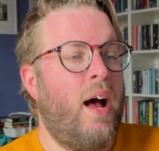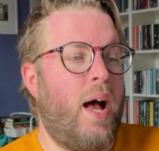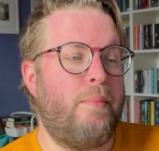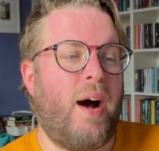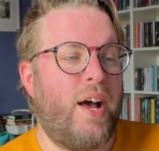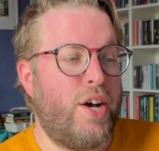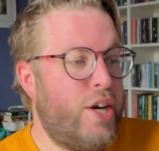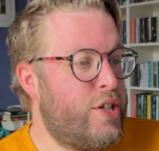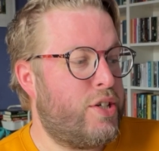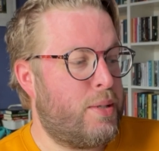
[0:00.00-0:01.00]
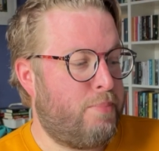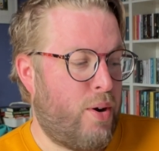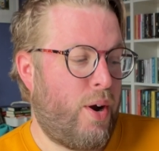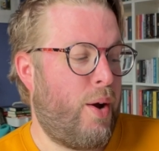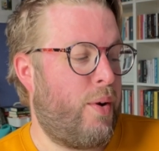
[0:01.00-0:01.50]
I urge you to
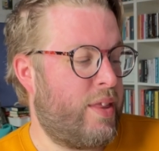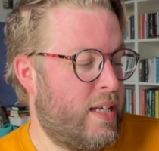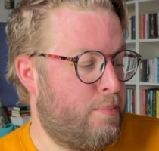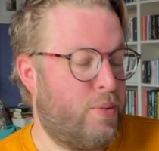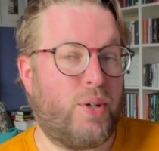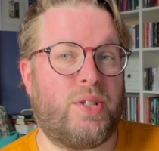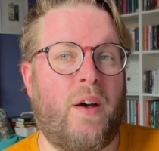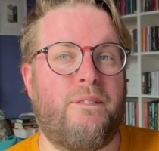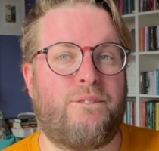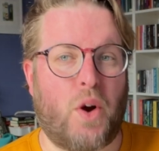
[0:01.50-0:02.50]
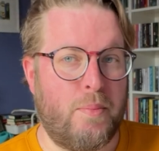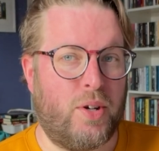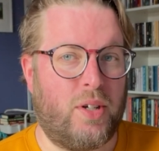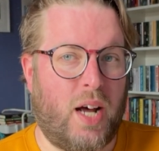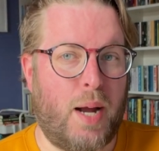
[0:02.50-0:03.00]
borrow these books from
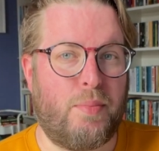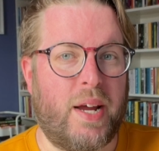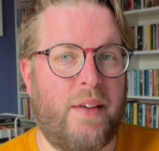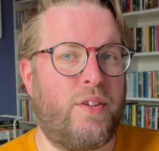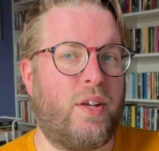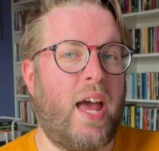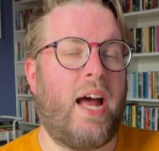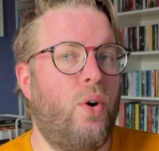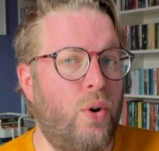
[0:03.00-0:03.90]
your library if you can,